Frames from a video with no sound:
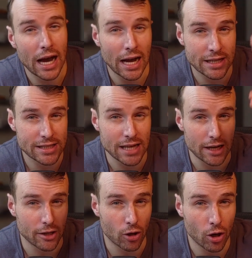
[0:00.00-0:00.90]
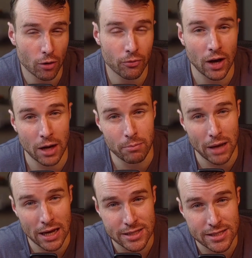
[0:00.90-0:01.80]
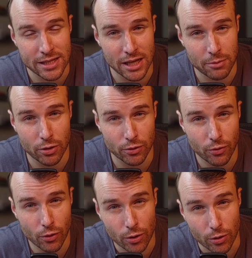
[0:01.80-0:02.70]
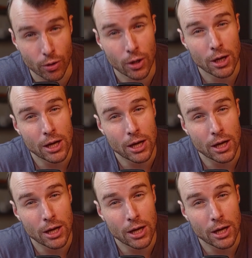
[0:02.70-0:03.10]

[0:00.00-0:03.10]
are selling off, are balancing their portfolio.